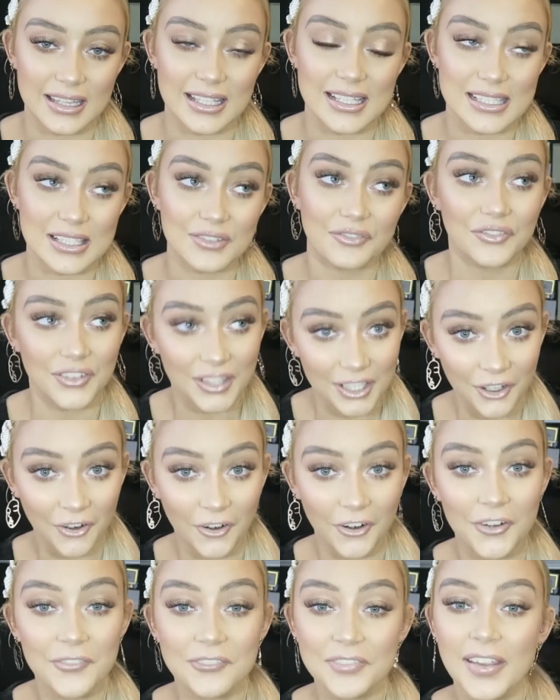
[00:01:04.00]
this
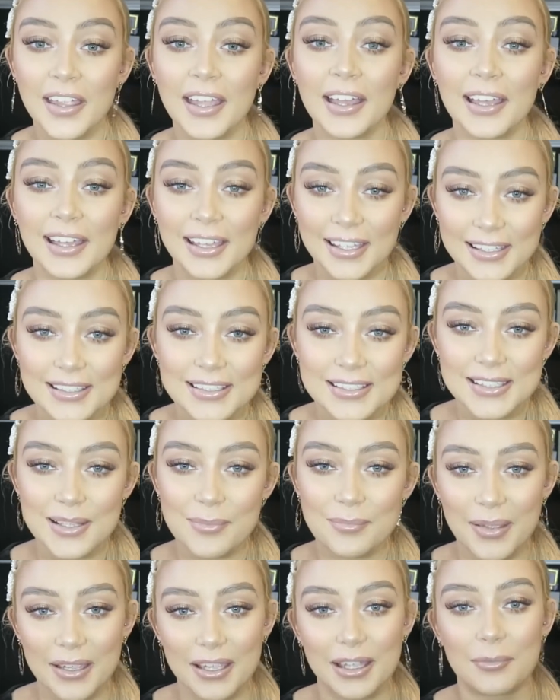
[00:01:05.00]
video is
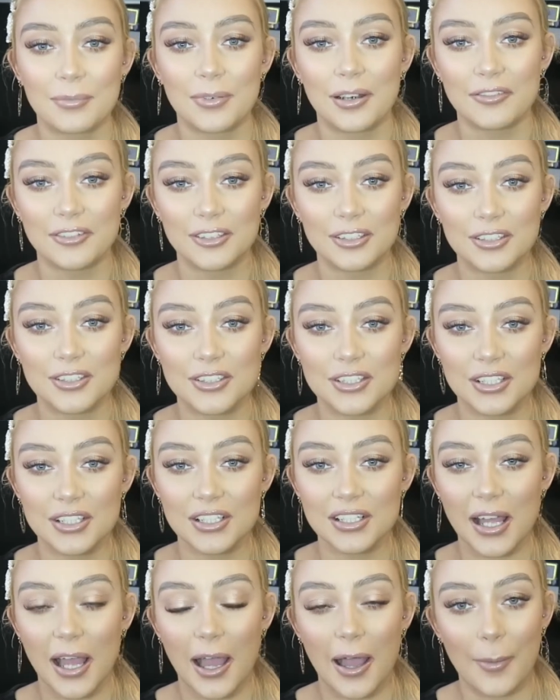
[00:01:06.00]
Makeup
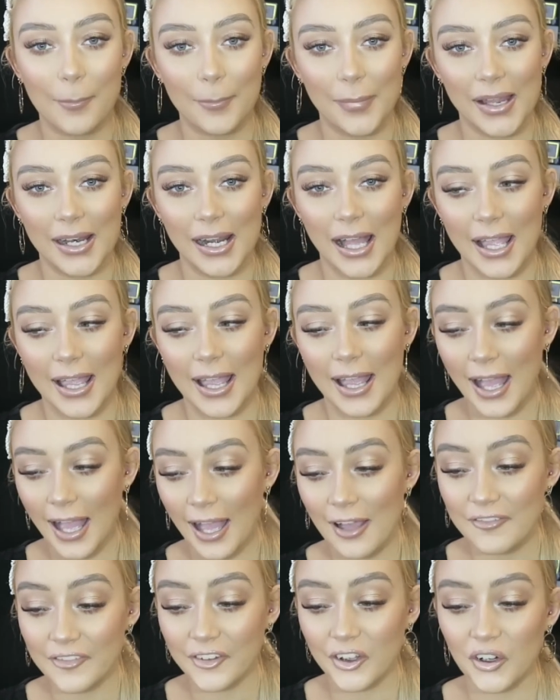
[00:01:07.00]
Revolution, but I
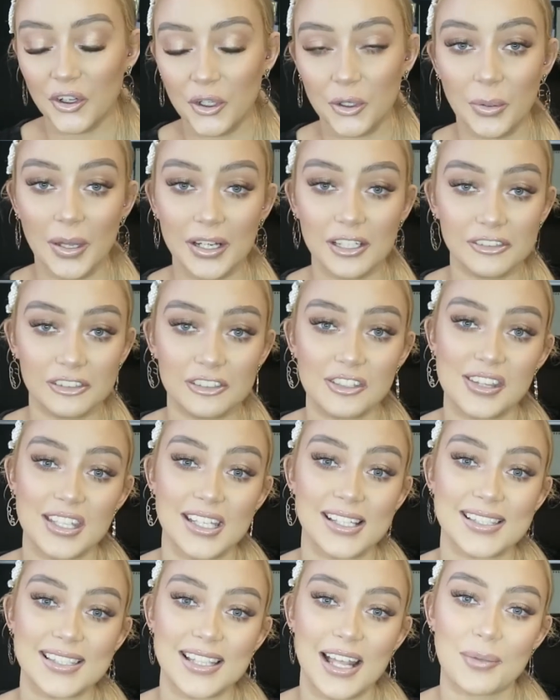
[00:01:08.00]
have got quite a few
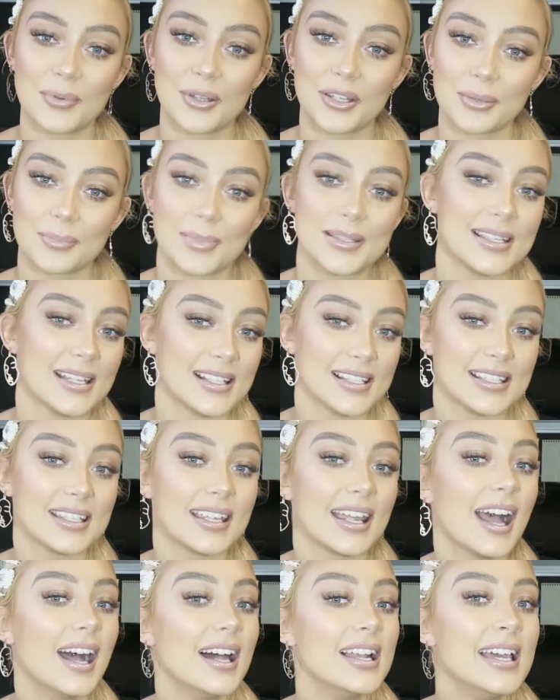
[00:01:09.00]
things that I'm going to be testing
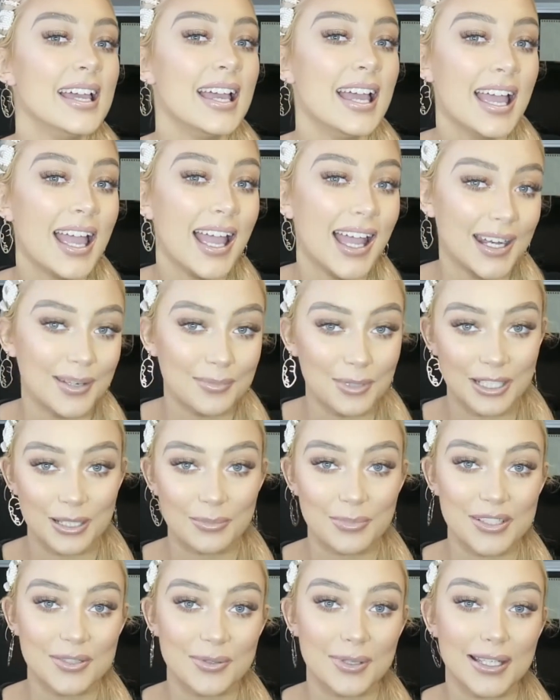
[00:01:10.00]
out, and I'm going to
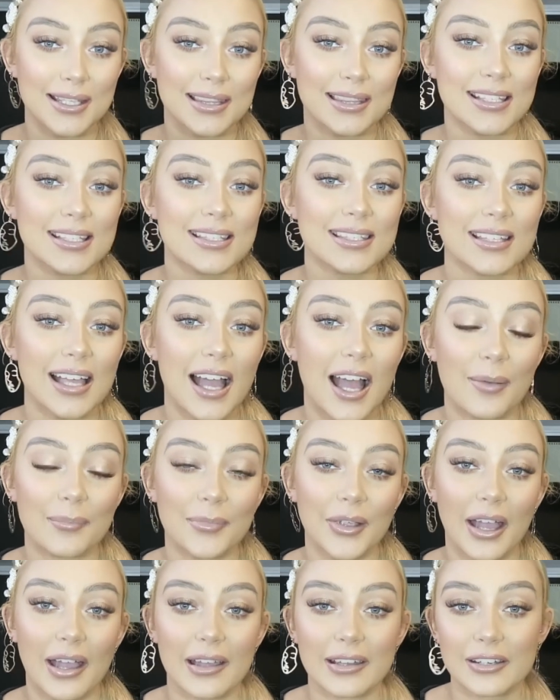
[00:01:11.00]
be doing this
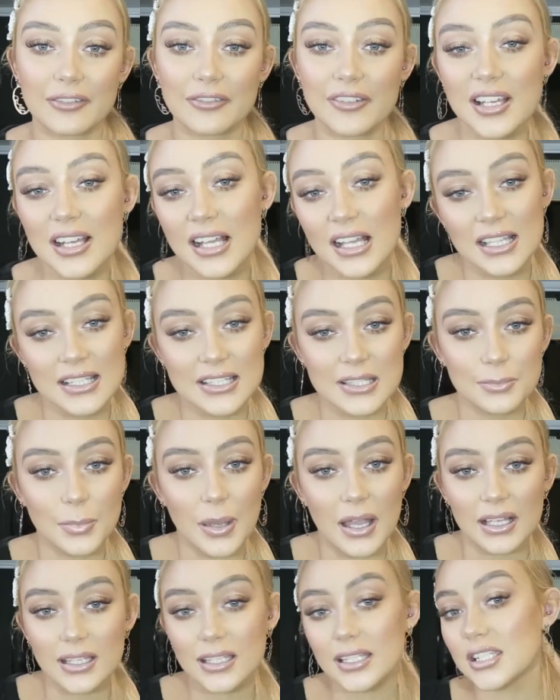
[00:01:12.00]
kind of
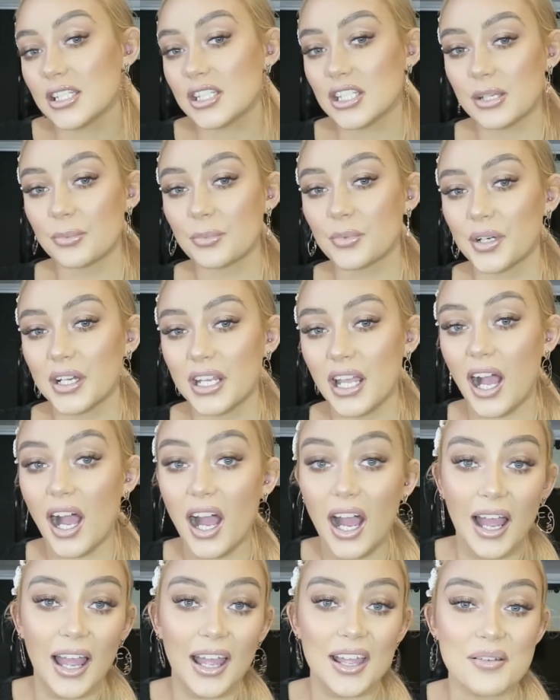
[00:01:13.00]
sparkly shimmery
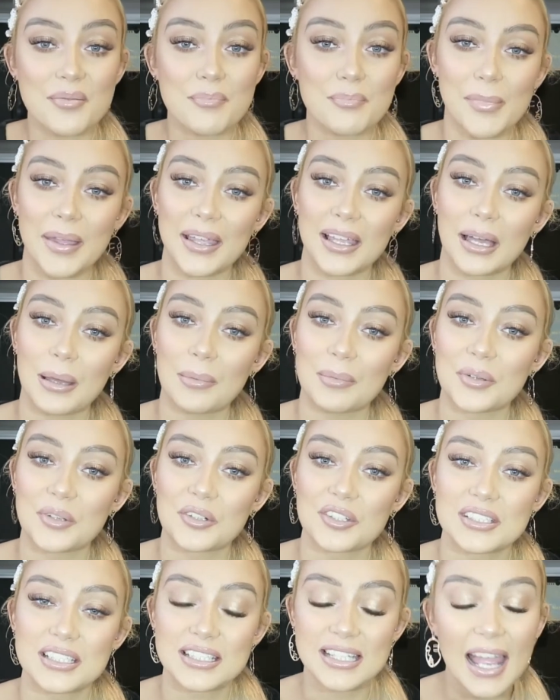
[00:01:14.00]
eye makeup
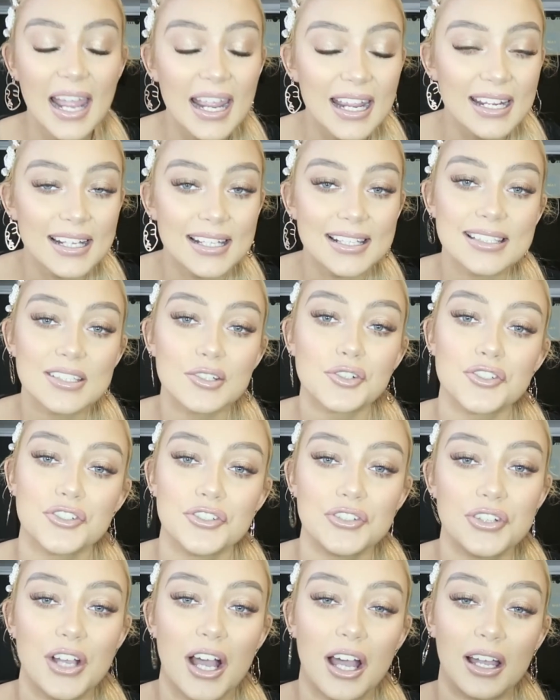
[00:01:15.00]
look today. It's not
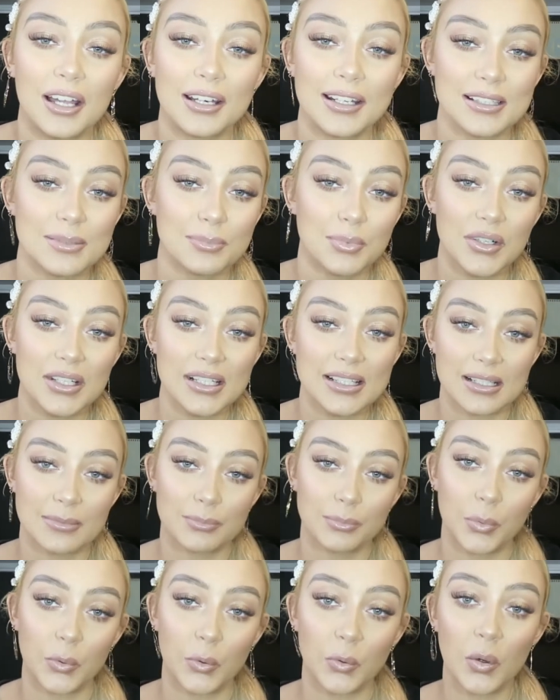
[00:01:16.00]
too hard, it's pretty
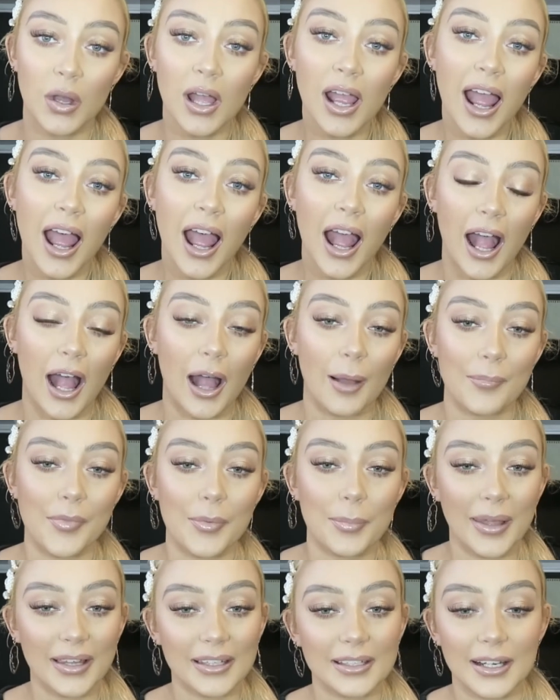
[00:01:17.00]
simple. The
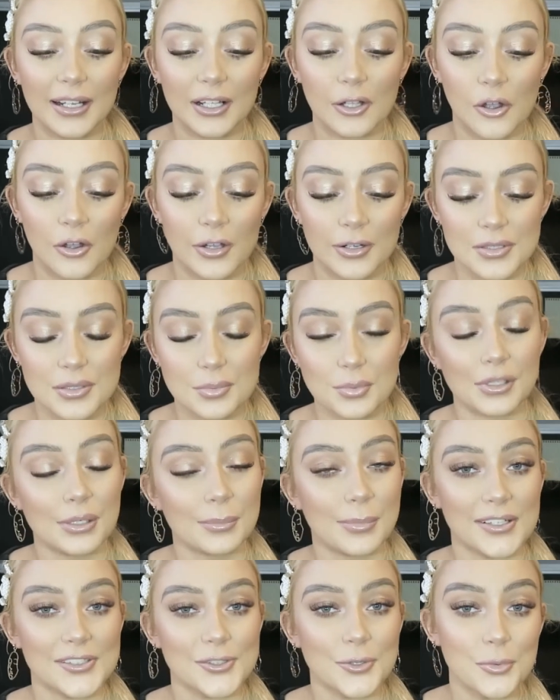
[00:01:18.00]
palette I got, it was pretty
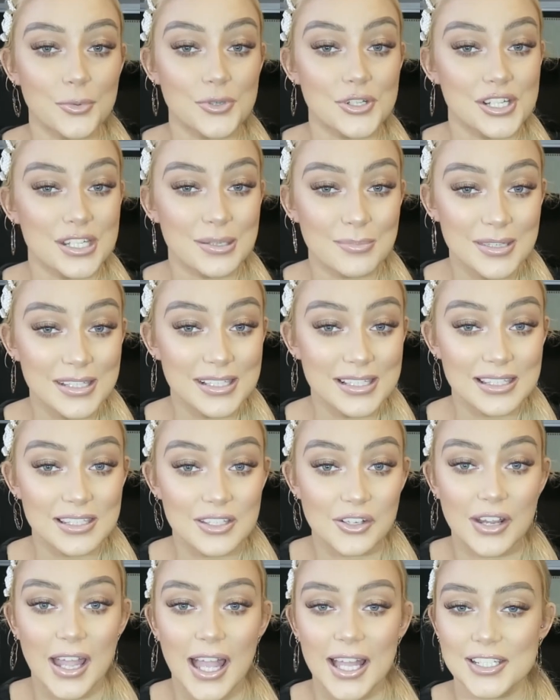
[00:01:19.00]
much all shimmers, so
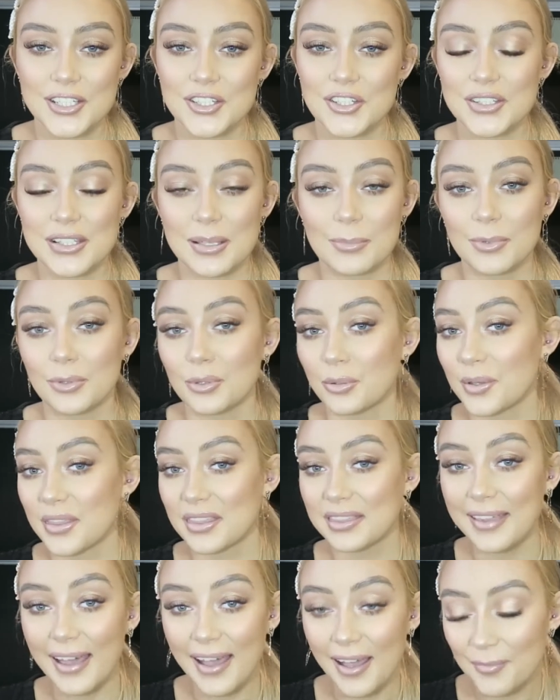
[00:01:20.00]
I had to do something with
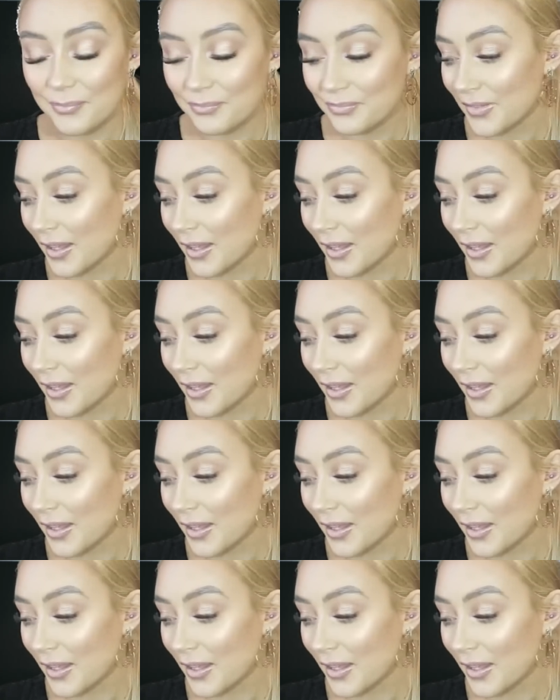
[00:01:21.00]
that.